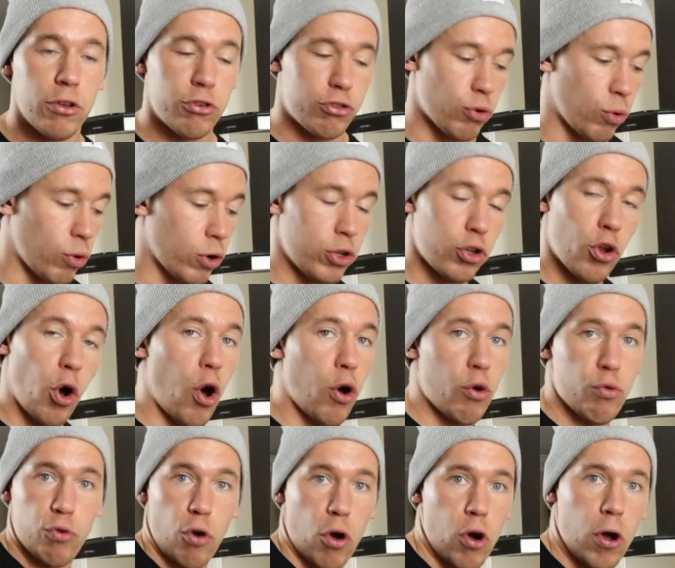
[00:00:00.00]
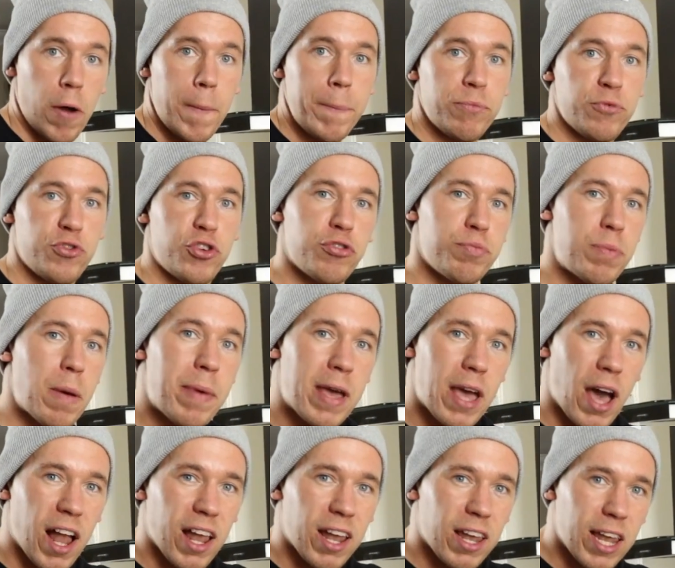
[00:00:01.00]
so not raw, just
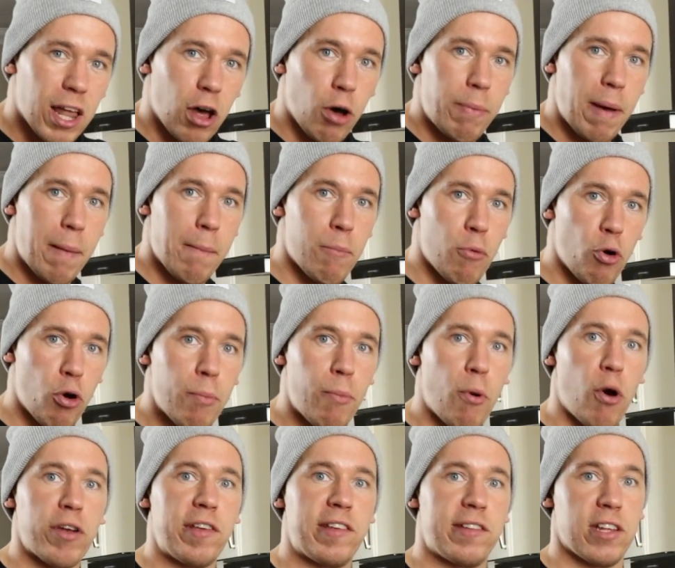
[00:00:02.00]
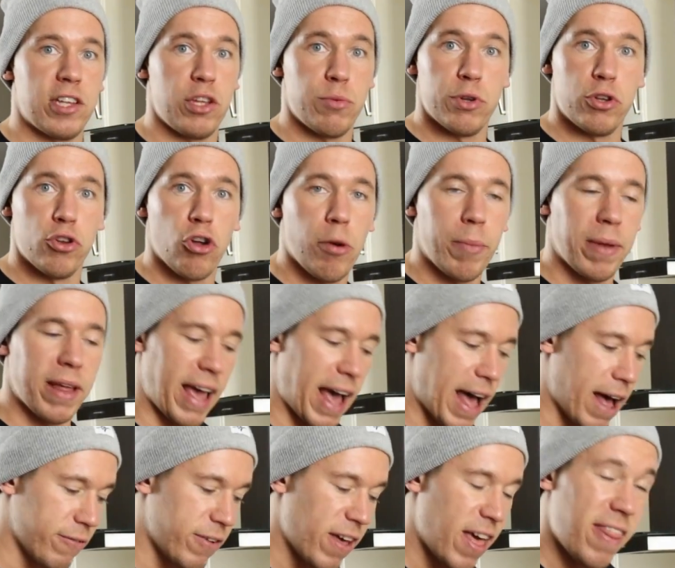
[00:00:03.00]
maybe a little bit more moist than you would normally
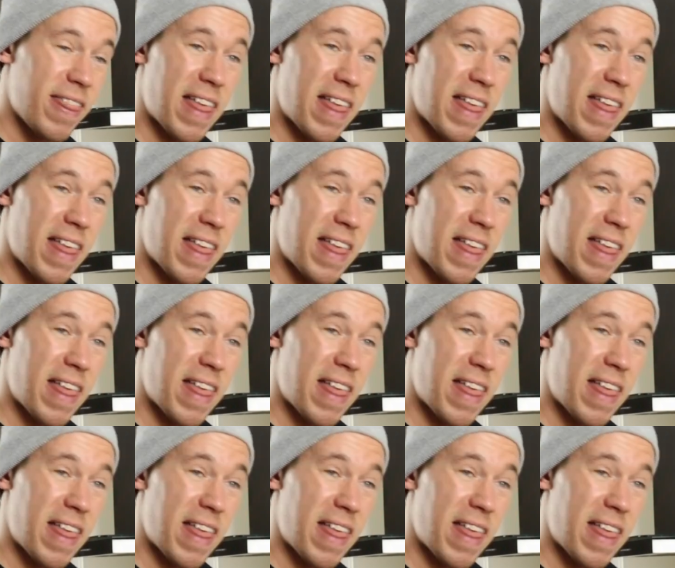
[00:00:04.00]
have.